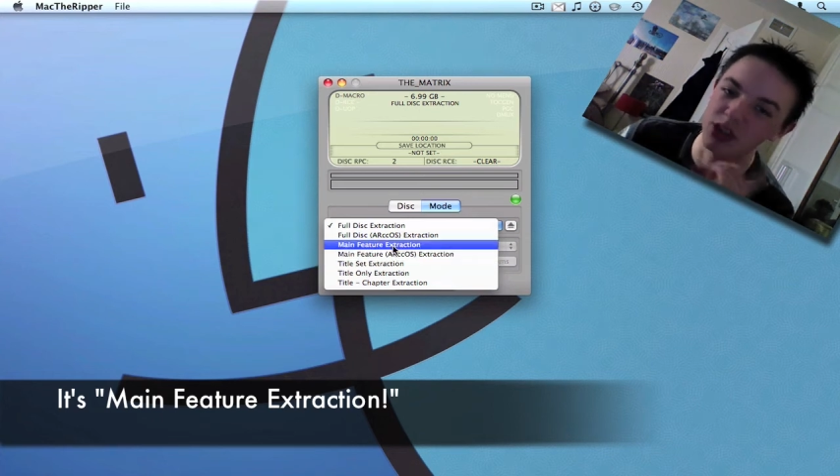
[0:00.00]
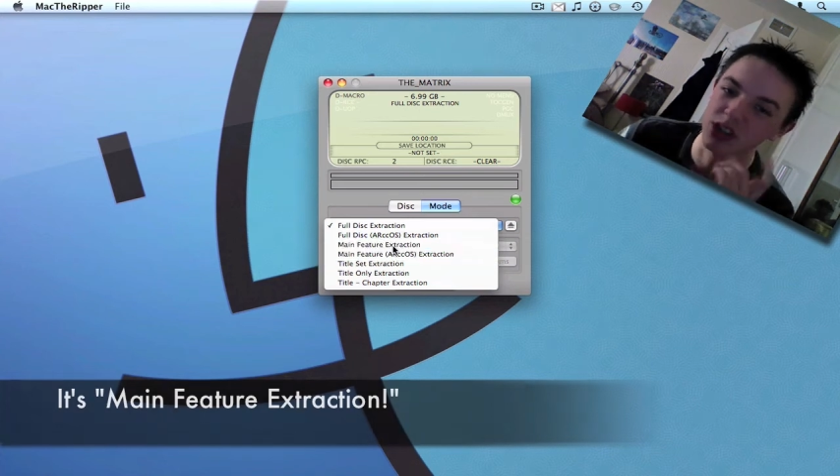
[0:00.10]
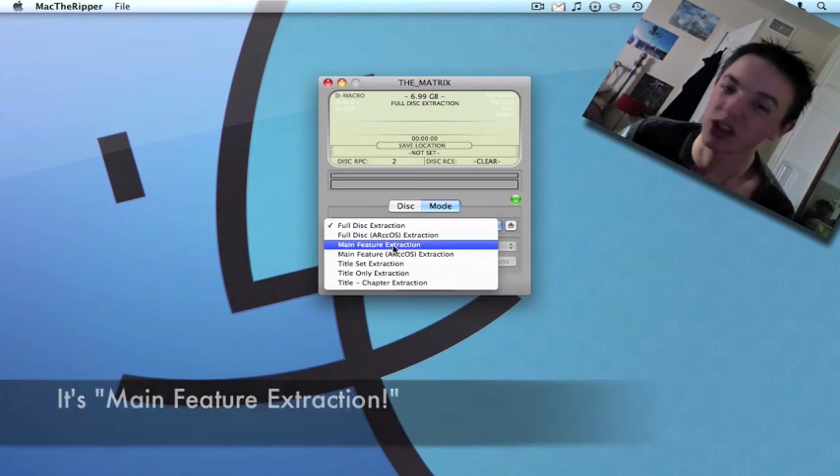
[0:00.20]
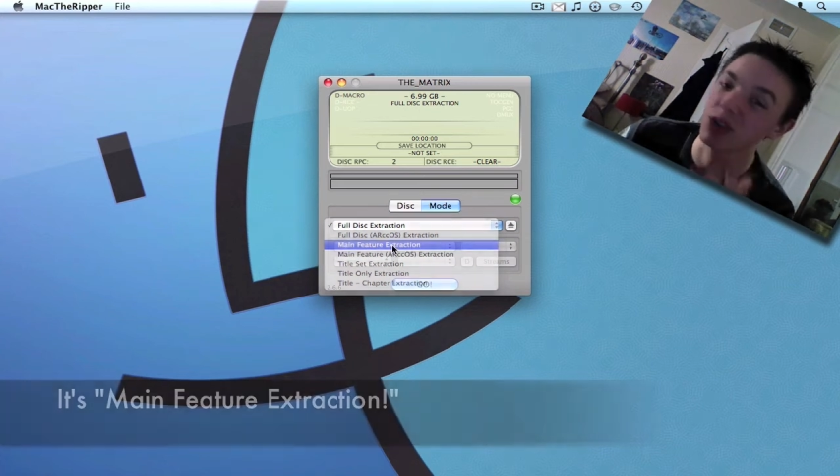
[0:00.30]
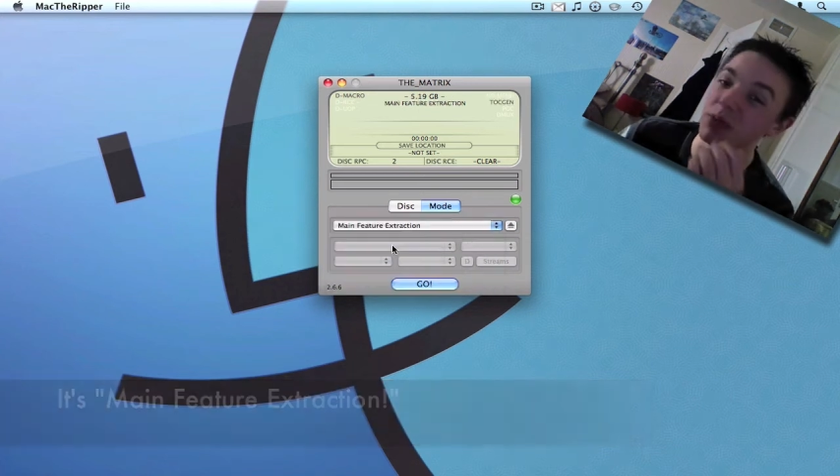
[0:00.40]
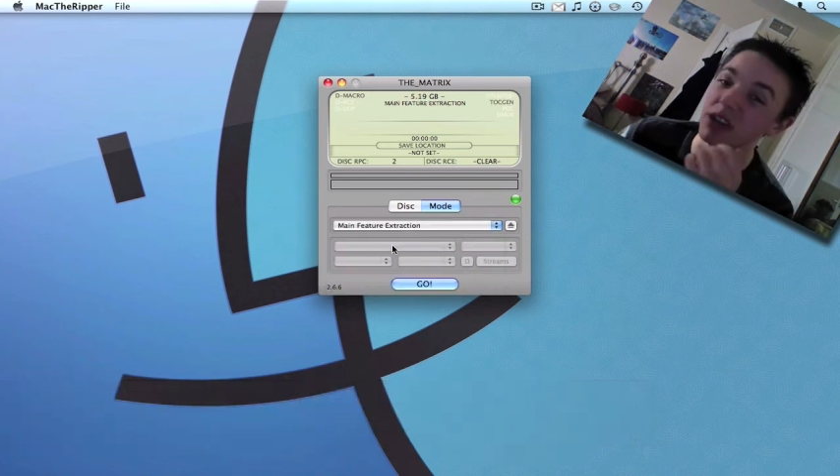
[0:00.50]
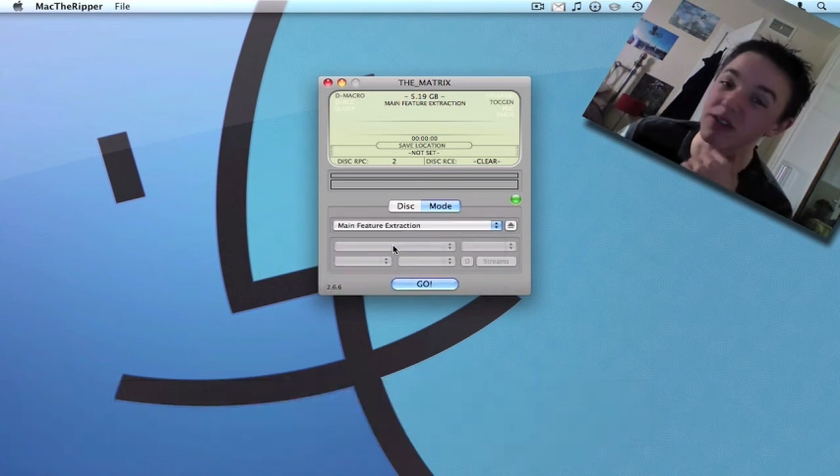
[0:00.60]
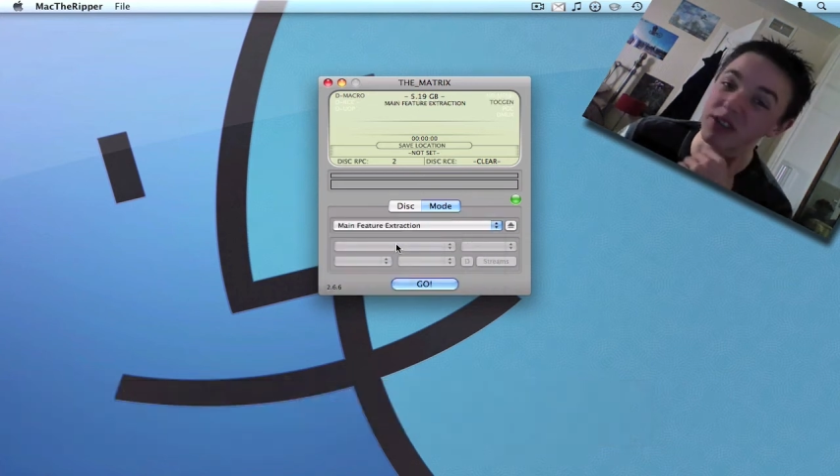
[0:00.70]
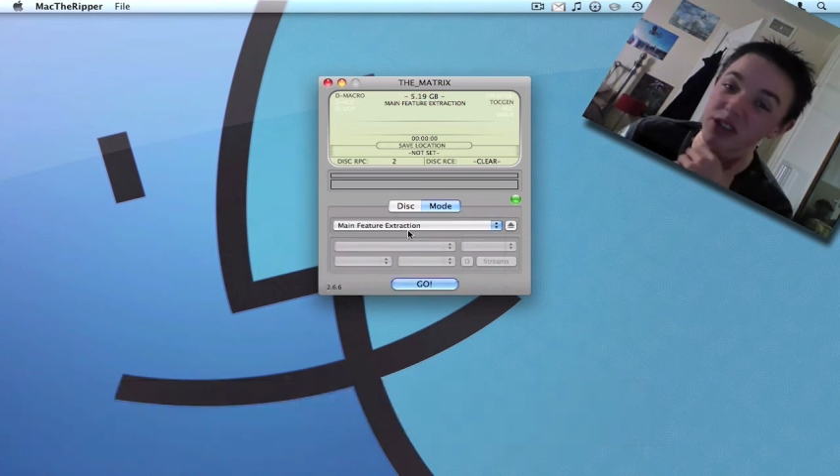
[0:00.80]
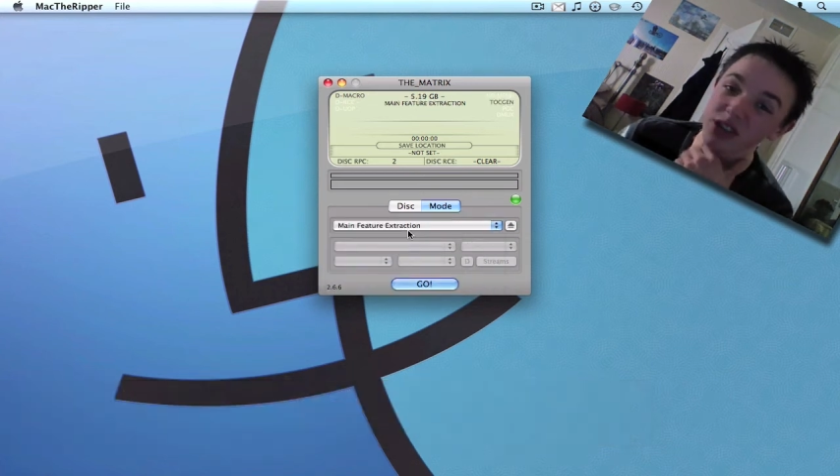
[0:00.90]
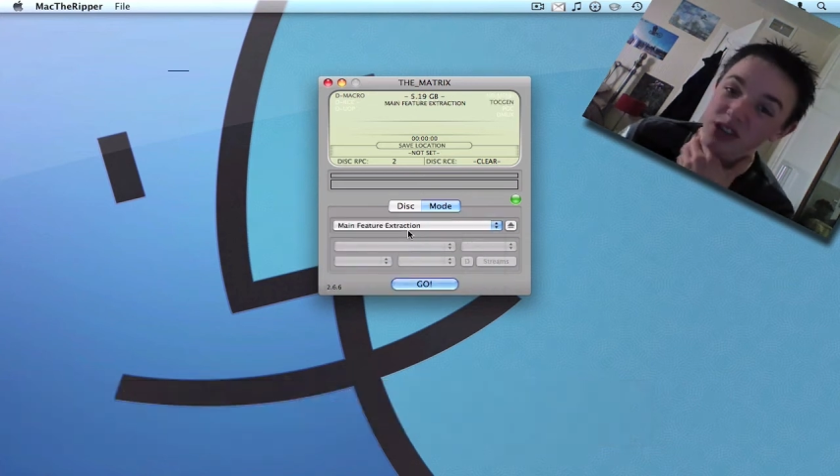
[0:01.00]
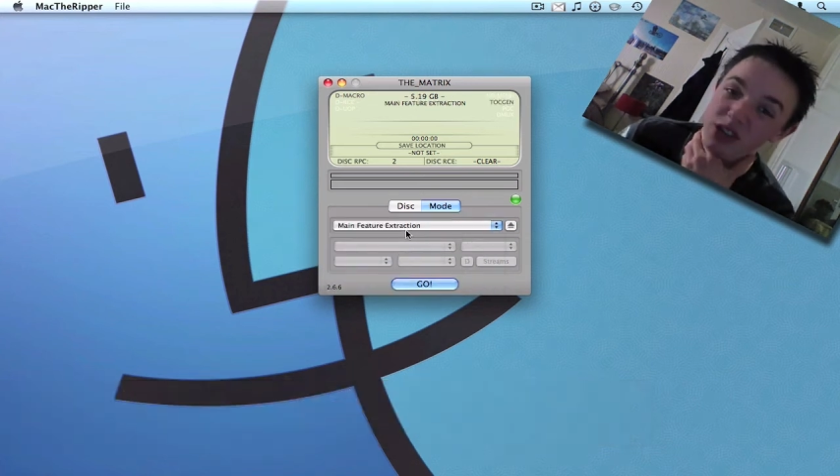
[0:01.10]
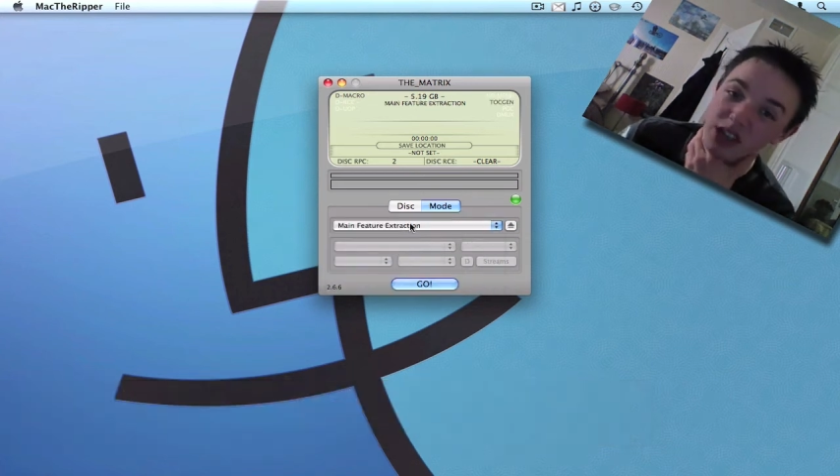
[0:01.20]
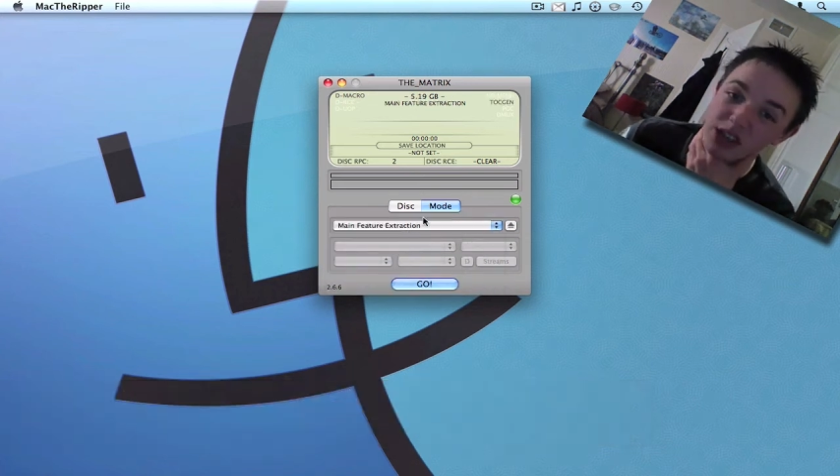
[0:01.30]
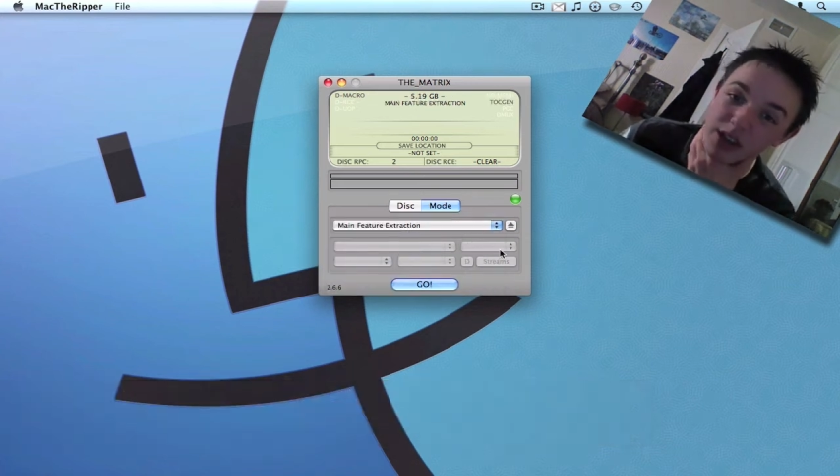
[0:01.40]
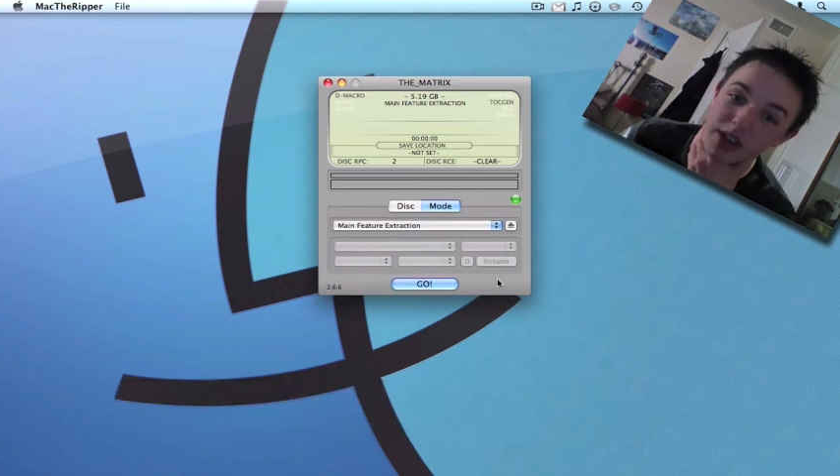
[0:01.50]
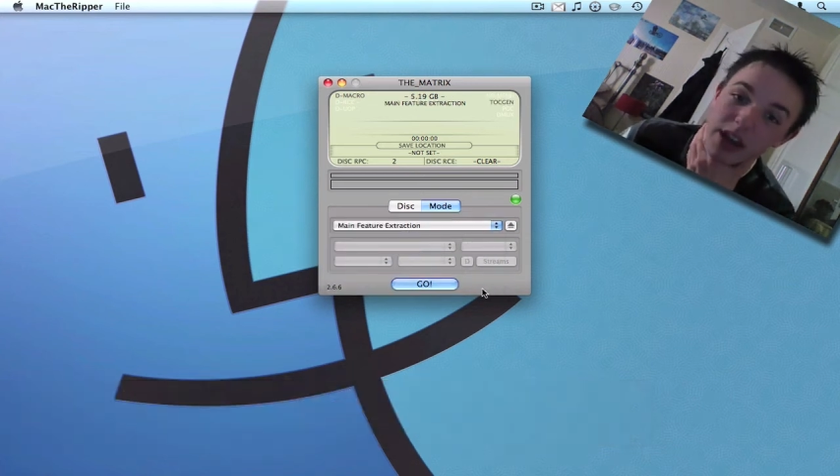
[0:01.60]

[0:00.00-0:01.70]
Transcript: just gonna go main feature extraction